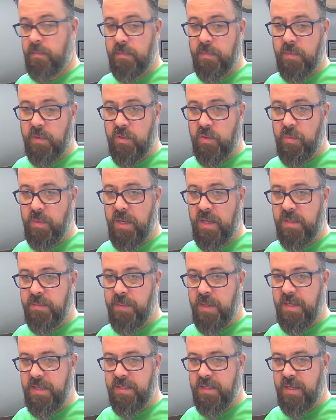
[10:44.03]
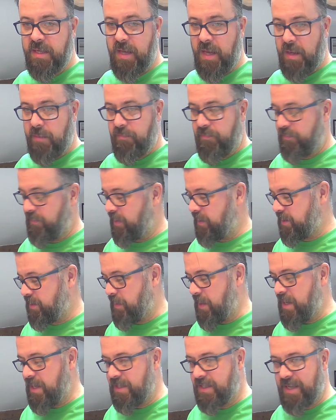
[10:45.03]
Some nice PC
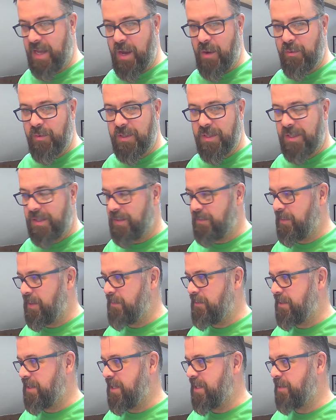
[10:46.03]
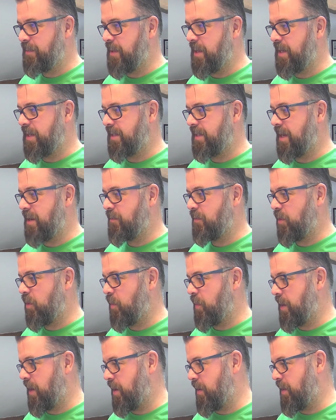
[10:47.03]
speaker sound, BBC speaker sound
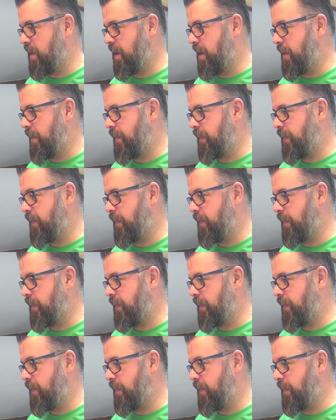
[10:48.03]
coming out there.